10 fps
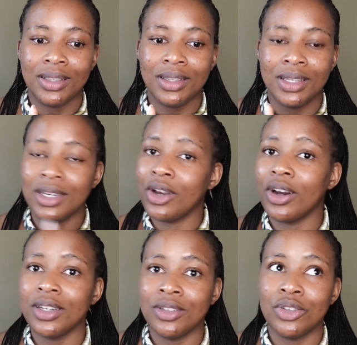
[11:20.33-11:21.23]

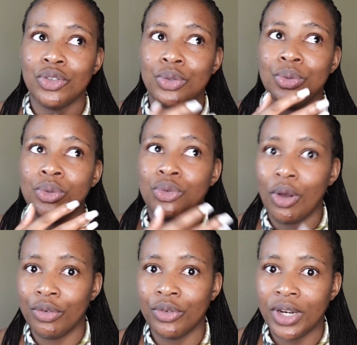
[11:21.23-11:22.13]
kindergarten to
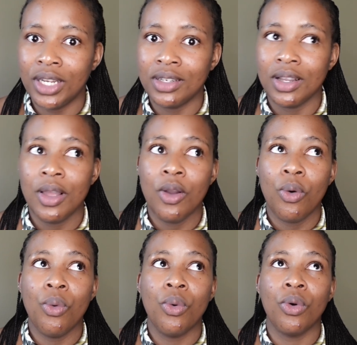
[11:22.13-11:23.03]
12th grade,
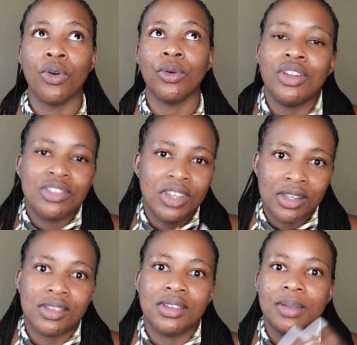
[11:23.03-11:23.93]
or not
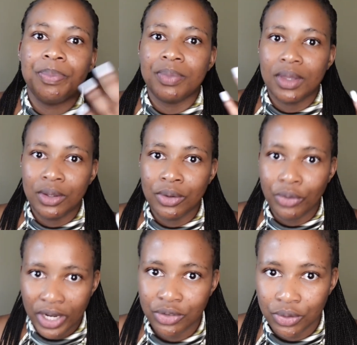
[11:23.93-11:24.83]
just
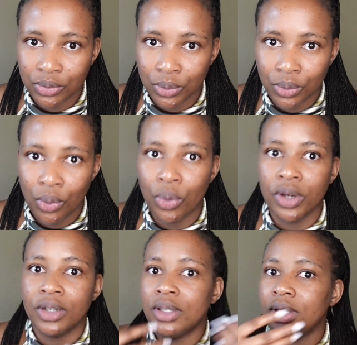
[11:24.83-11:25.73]
graduate school
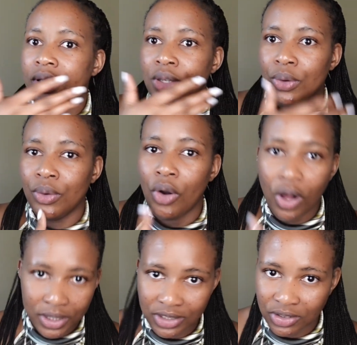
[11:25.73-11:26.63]
or
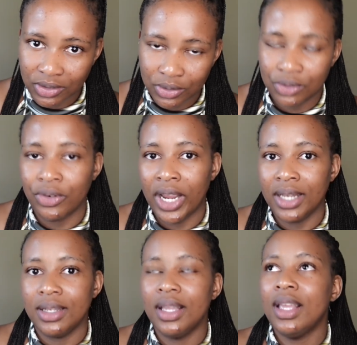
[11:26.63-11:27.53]
colleges,
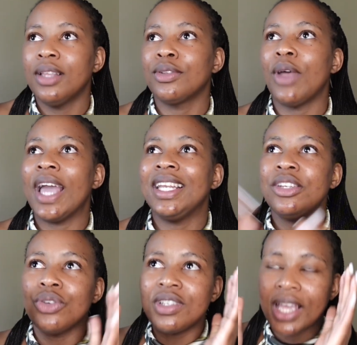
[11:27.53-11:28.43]
right? So I
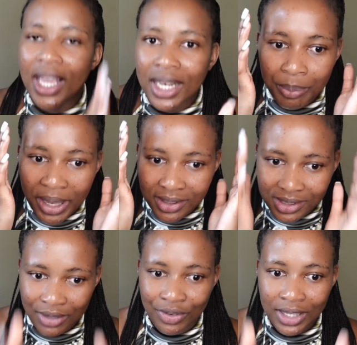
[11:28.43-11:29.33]
need to tailor my
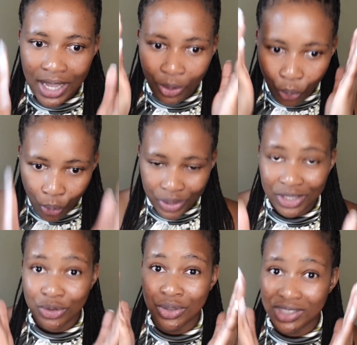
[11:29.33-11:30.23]
CV
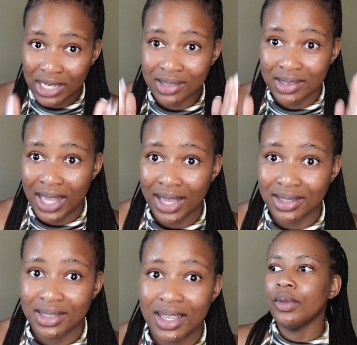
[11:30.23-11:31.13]
according to just
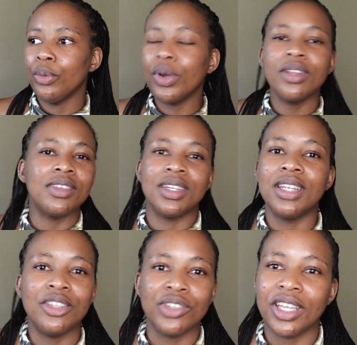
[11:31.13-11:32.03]
that. What is it in
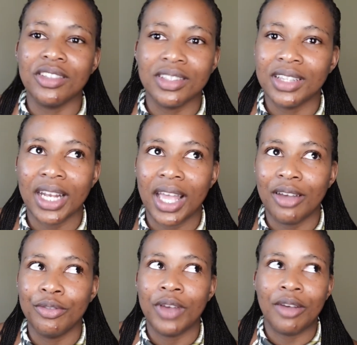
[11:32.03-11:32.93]
education that I
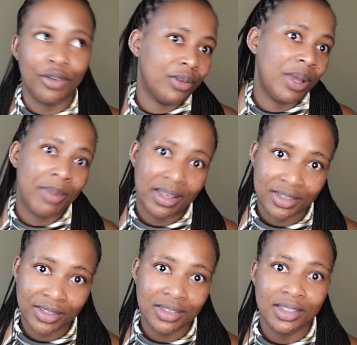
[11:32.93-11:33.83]
have? I've got my
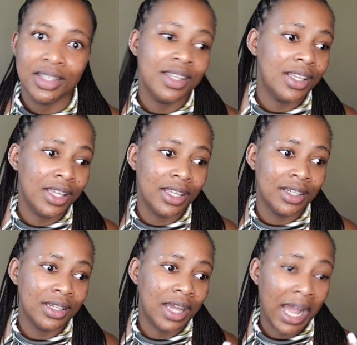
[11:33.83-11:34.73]
master's
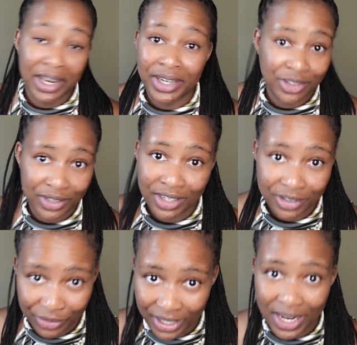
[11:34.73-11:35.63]
in higher
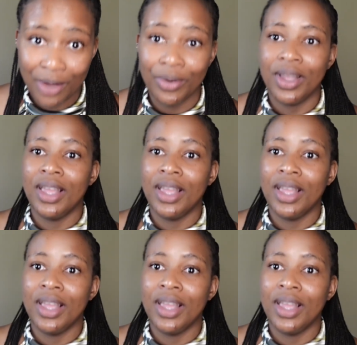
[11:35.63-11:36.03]
education right now,